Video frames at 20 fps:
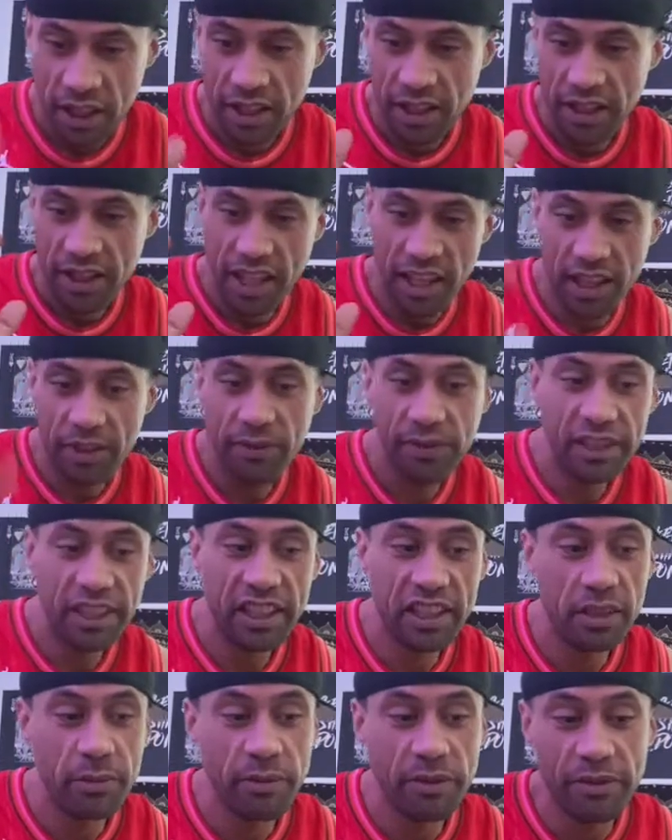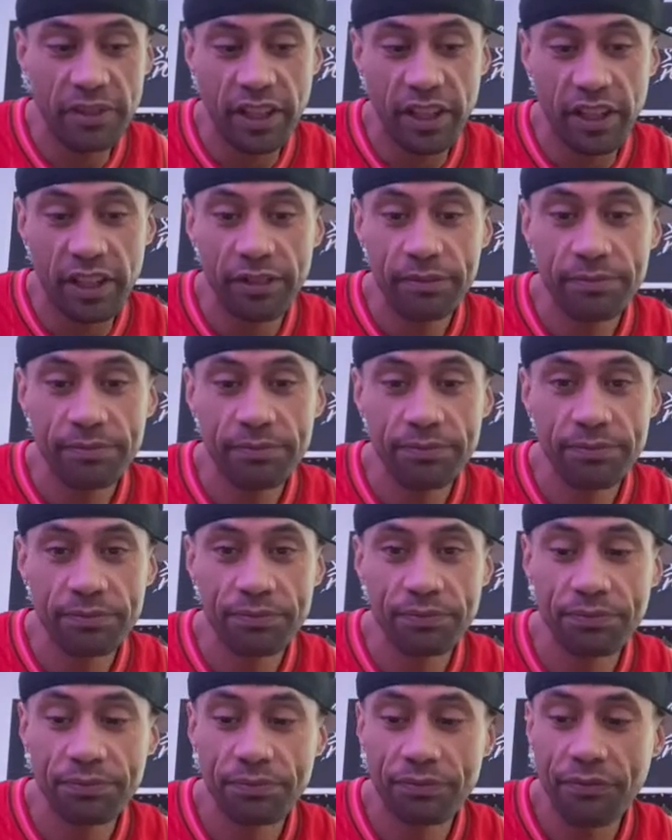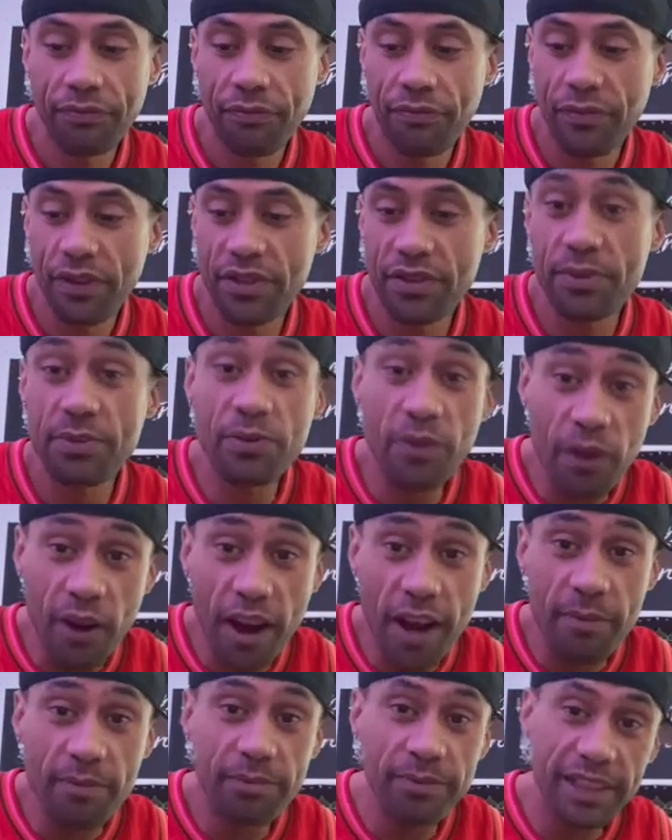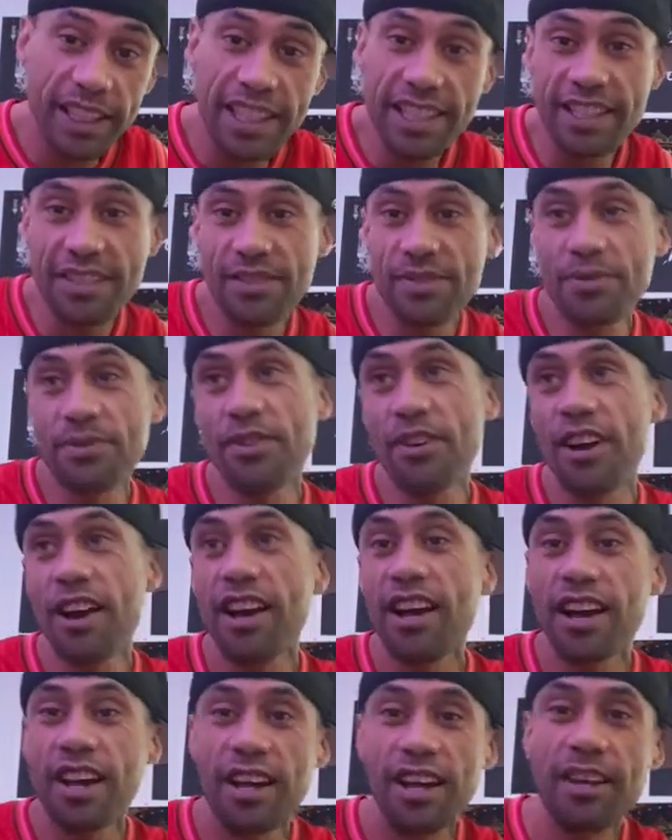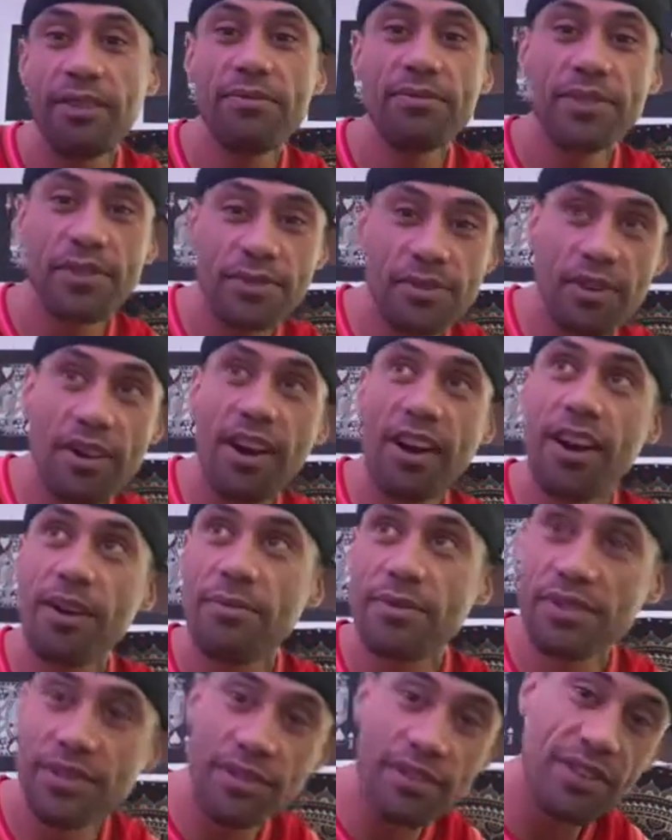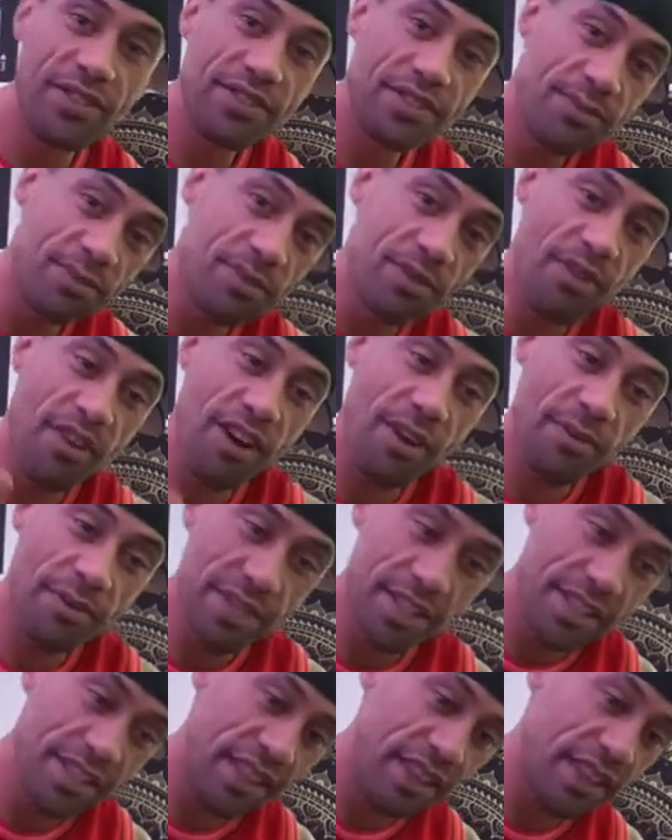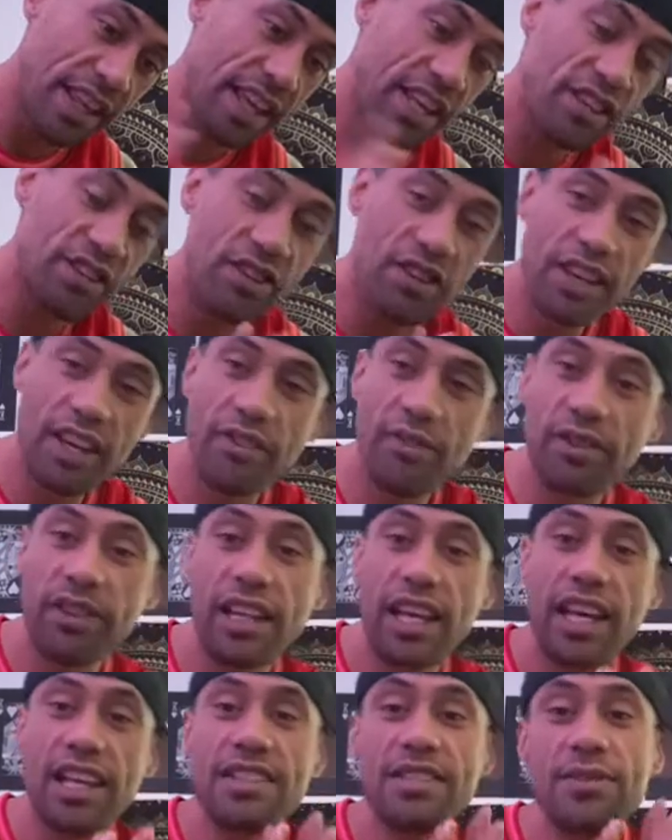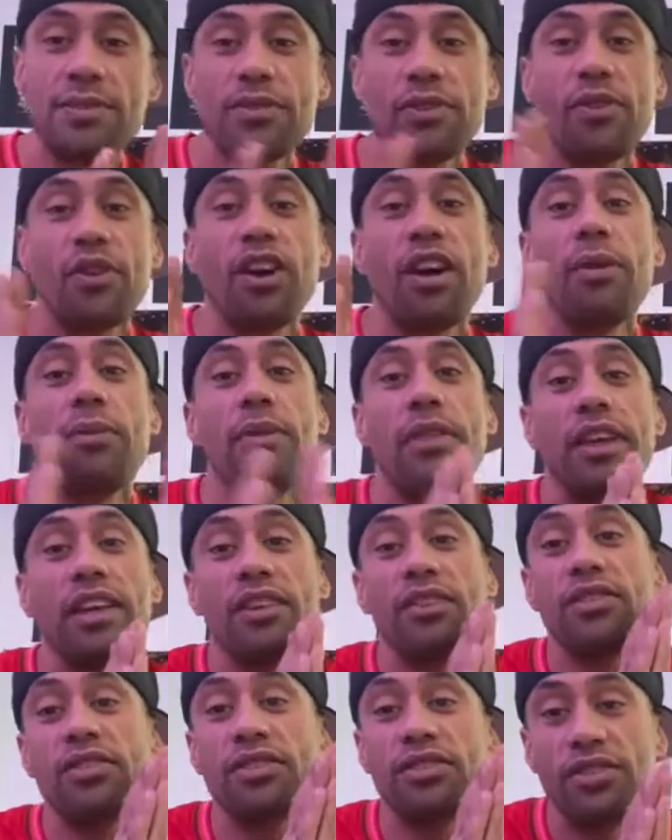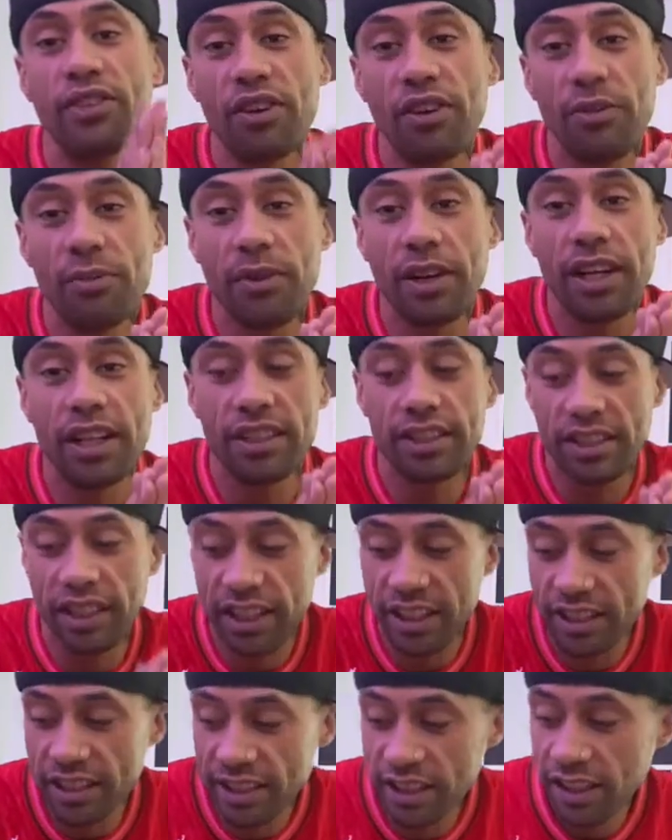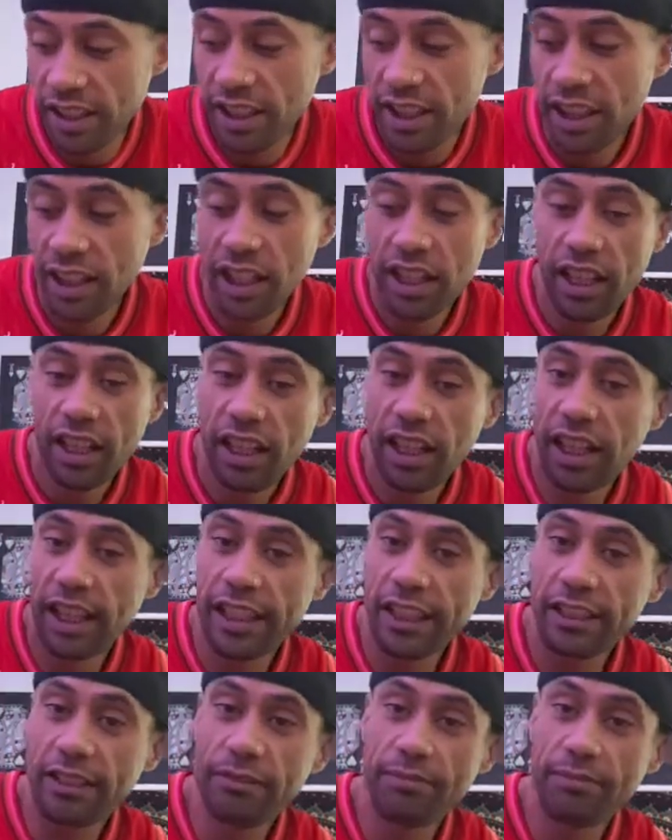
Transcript: Thank you for clicking on my video. Subscribe, please subscribe. Subscribers, thank you. Everyone that has subscribed, thank you so much. It's like,